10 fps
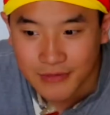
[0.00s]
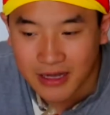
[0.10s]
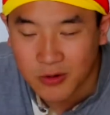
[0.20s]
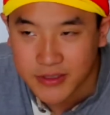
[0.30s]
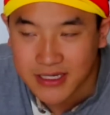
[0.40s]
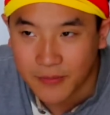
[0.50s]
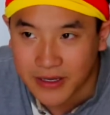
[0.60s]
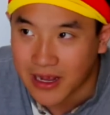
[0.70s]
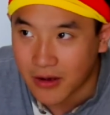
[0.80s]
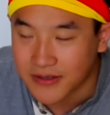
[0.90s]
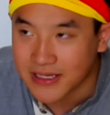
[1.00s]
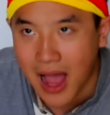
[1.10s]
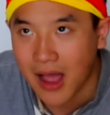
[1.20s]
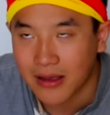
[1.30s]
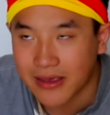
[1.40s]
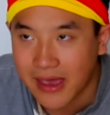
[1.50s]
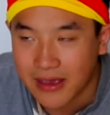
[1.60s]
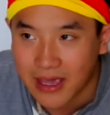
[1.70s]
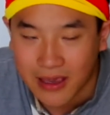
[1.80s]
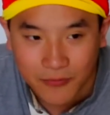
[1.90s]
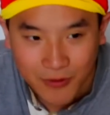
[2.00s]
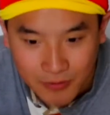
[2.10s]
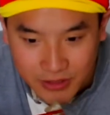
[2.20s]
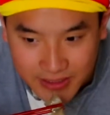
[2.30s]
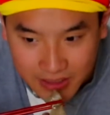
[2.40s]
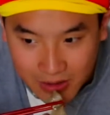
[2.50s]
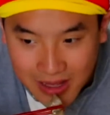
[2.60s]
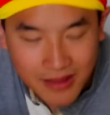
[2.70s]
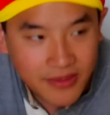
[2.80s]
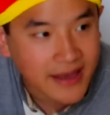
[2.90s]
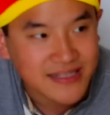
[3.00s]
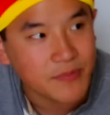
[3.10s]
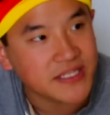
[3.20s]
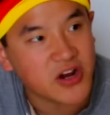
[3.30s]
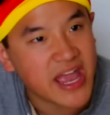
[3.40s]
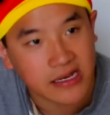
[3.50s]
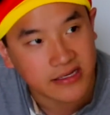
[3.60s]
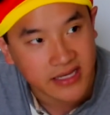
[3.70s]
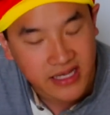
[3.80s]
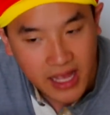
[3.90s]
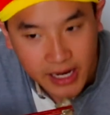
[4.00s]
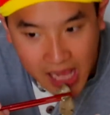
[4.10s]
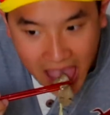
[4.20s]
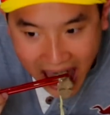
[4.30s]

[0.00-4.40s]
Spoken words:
I know what's coming now. This gay came probably just now. Thanks, Mr. Editing Guy.